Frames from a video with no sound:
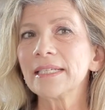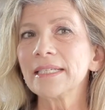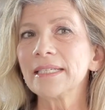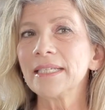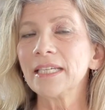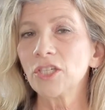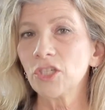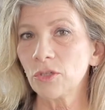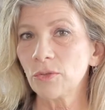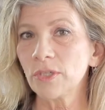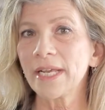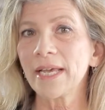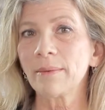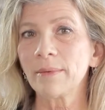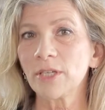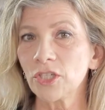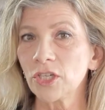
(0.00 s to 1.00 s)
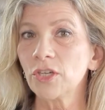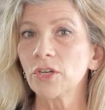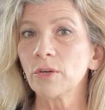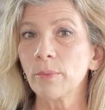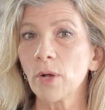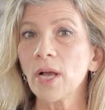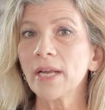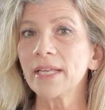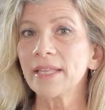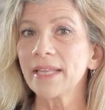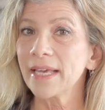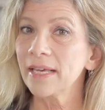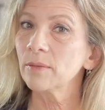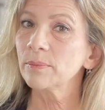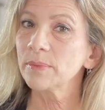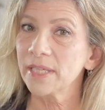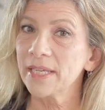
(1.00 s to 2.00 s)
tissue damage in your body. They
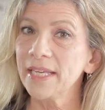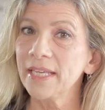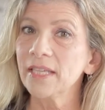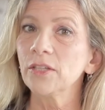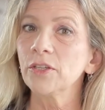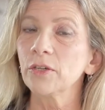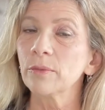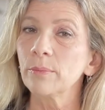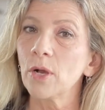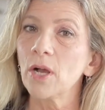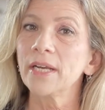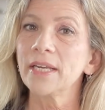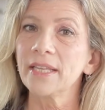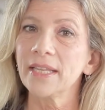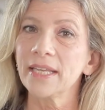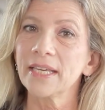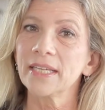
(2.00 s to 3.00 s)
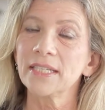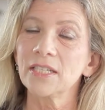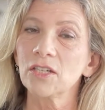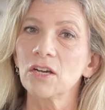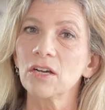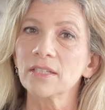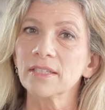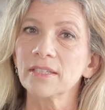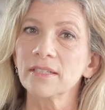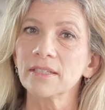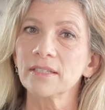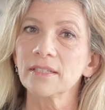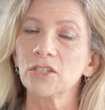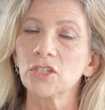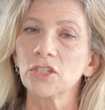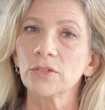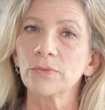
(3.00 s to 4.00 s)
help to heal your body, the
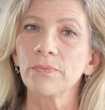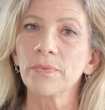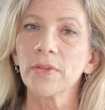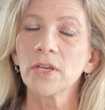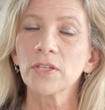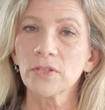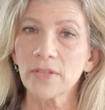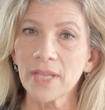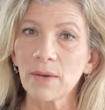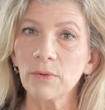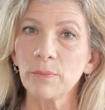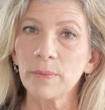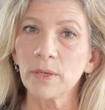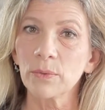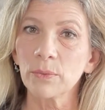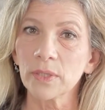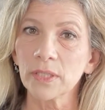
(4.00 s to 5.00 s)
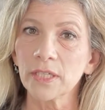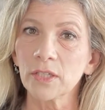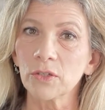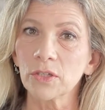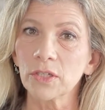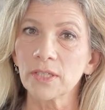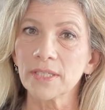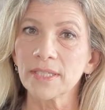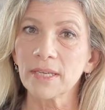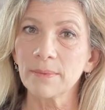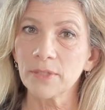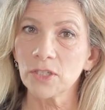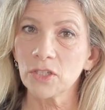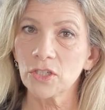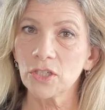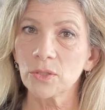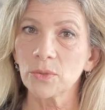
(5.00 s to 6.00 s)
antioxidants do. So that would be a really good
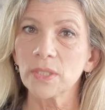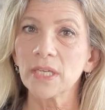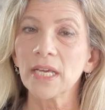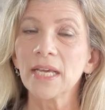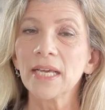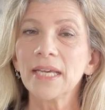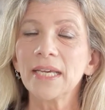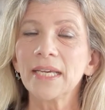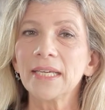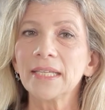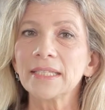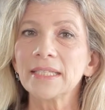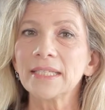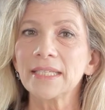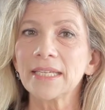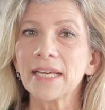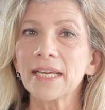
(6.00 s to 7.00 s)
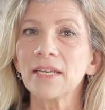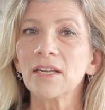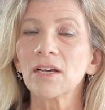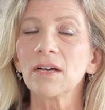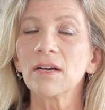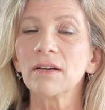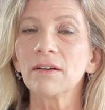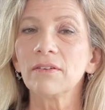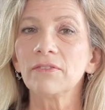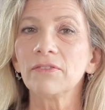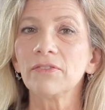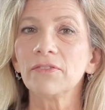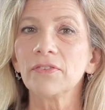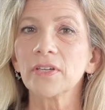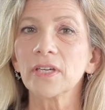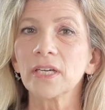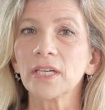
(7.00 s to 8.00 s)
substitute instead of
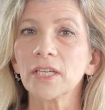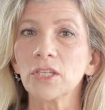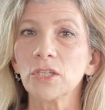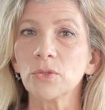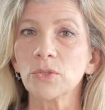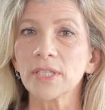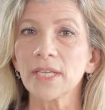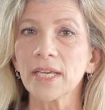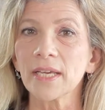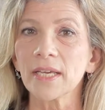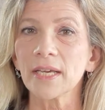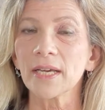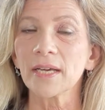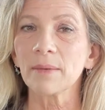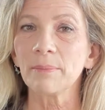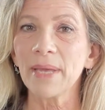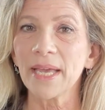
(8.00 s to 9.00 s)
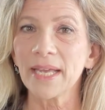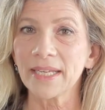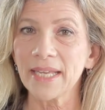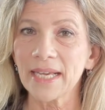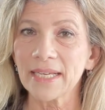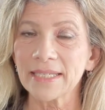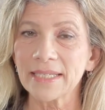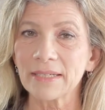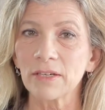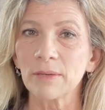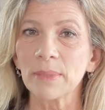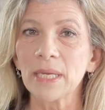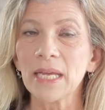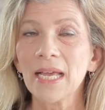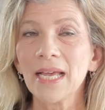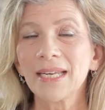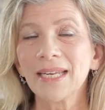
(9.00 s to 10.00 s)
using pancake syrup.
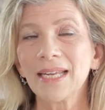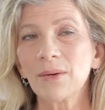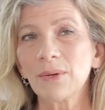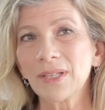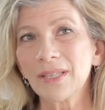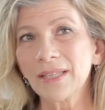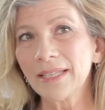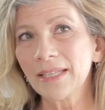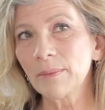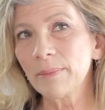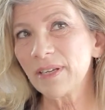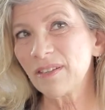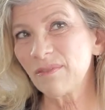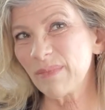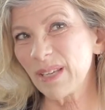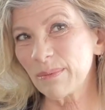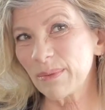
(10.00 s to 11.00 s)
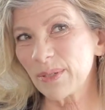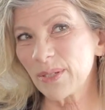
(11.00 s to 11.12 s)
Now, a little bit of maple